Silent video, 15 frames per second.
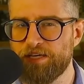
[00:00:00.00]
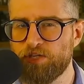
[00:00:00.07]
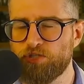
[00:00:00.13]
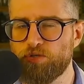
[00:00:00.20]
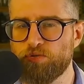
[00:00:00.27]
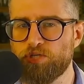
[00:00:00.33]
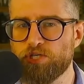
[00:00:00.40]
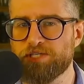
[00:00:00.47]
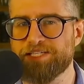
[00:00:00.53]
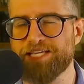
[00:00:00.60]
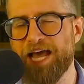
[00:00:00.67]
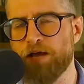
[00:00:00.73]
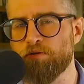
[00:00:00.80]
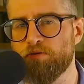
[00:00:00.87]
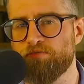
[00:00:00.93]
to just
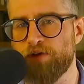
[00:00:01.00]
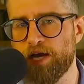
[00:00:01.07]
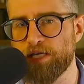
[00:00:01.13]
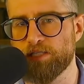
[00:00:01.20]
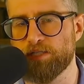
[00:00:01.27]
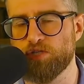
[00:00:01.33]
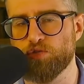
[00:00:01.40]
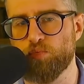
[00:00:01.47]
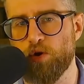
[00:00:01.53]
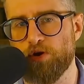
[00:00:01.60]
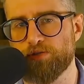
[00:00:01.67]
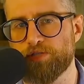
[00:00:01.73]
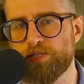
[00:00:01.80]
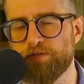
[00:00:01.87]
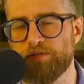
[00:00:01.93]
sacrifice this
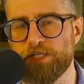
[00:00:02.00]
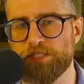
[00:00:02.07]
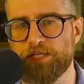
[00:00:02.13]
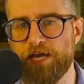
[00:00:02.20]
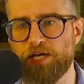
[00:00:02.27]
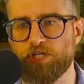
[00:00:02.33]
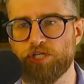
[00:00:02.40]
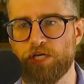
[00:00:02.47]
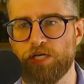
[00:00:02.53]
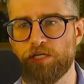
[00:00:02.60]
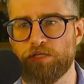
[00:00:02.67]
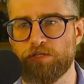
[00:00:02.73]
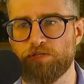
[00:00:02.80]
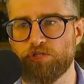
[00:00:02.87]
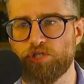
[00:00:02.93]
word
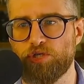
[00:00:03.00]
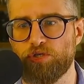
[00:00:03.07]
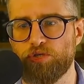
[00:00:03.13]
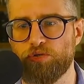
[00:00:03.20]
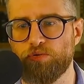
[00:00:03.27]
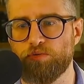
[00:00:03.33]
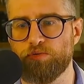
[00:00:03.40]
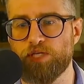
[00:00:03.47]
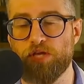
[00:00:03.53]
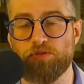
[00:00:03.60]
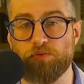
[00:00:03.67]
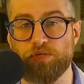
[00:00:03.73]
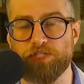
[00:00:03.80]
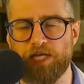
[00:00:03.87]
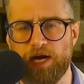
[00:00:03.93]
civilization to the
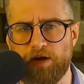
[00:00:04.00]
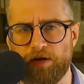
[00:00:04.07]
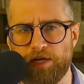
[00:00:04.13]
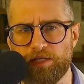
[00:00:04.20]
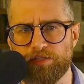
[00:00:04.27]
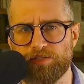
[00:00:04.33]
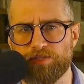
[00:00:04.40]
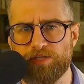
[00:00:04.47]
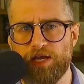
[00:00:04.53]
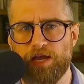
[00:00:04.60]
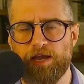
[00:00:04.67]
authoritarians